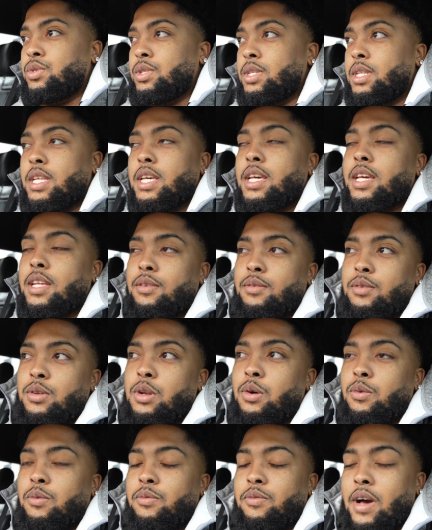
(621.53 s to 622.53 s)
did,
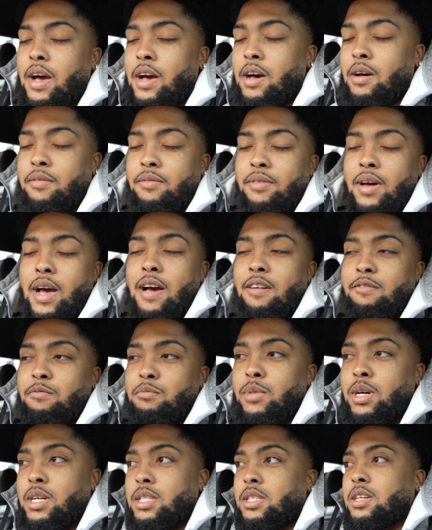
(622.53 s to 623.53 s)
a 5
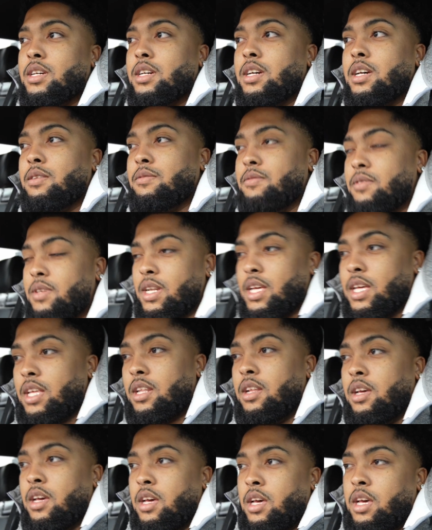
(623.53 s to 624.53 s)
month cut for that.
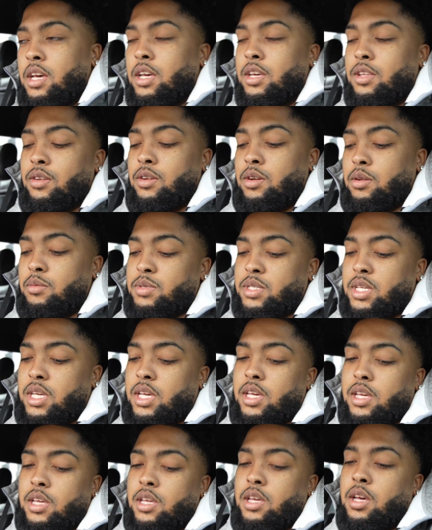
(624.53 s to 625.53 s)
You know what I'm
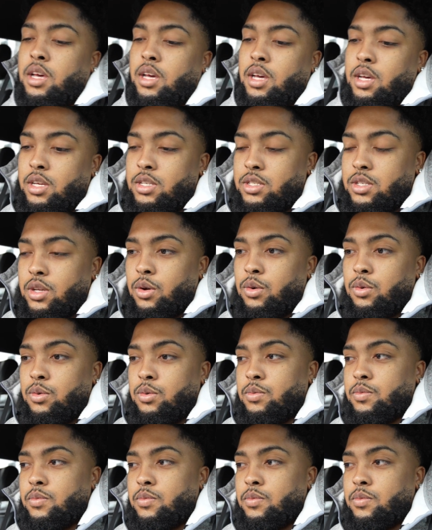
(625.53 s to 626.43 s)
saying? So